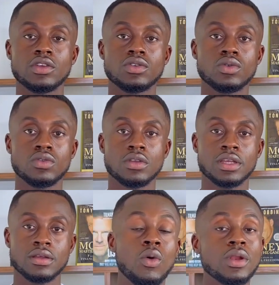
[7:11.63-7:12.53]
issues,
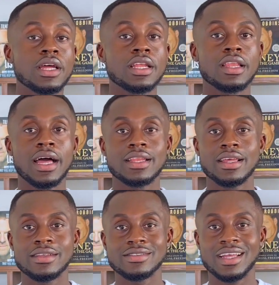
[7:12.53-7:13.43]
knowing that the land
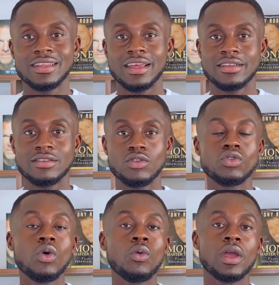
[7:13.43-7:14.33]
is not theirs, there's
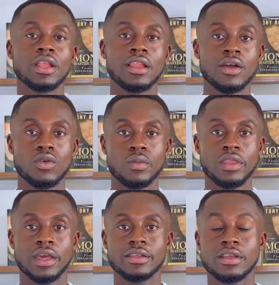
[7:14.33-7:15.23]
no way the land could be
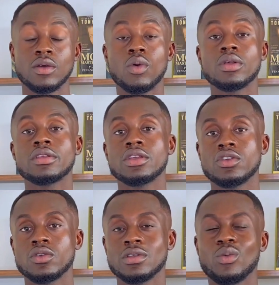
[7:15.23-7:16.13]
theirs, and causing
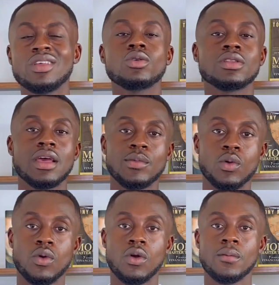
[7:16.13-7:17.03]
issues and waste your time in
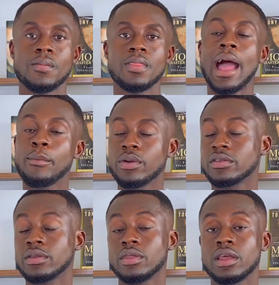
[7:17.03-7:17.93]
court, I
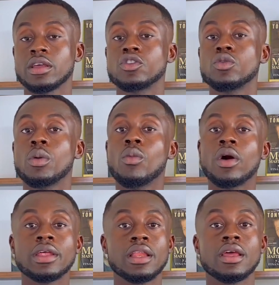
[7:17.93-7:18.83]
personally think it should be more
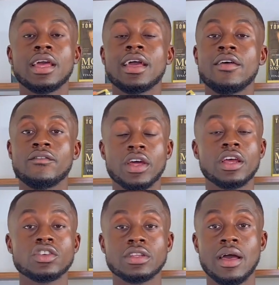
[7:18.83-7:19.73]
than
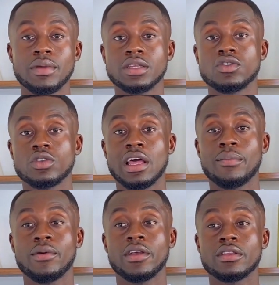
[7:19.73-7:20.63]
financial damages to
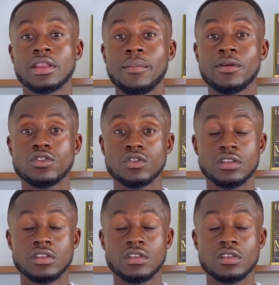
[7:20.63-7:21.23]
that person. That person should